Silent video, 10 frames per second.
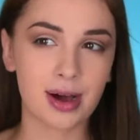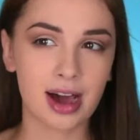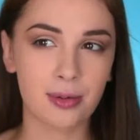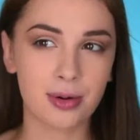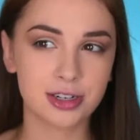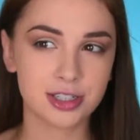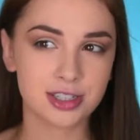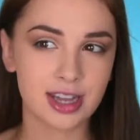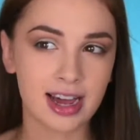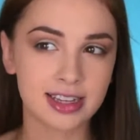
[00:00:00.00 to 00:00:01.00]
I want to
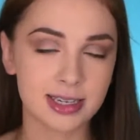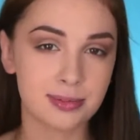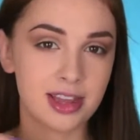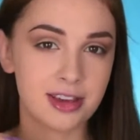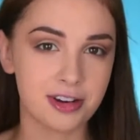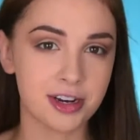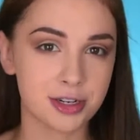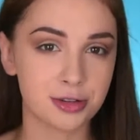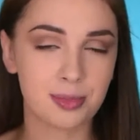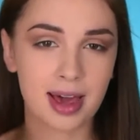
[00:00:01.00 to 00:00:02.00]
just add some
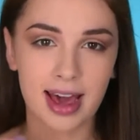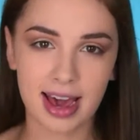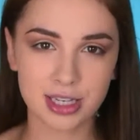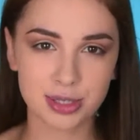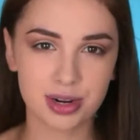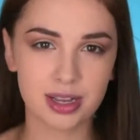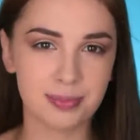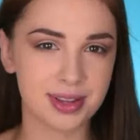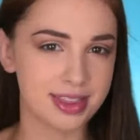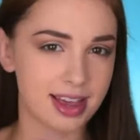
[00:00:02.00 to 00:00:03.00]
definition to my eyes with it,
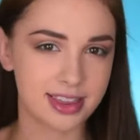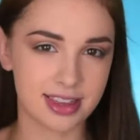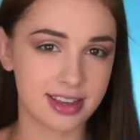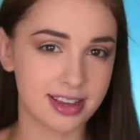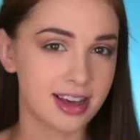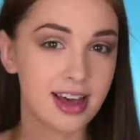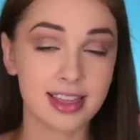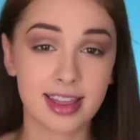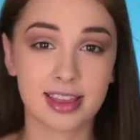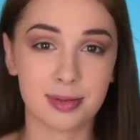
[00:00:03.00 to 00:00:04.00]
but nothing
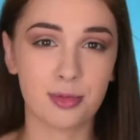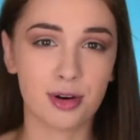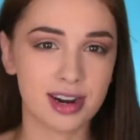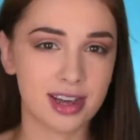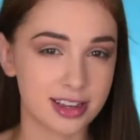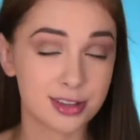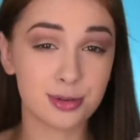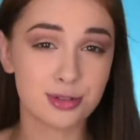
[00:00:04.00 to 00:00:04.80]
more, nothing too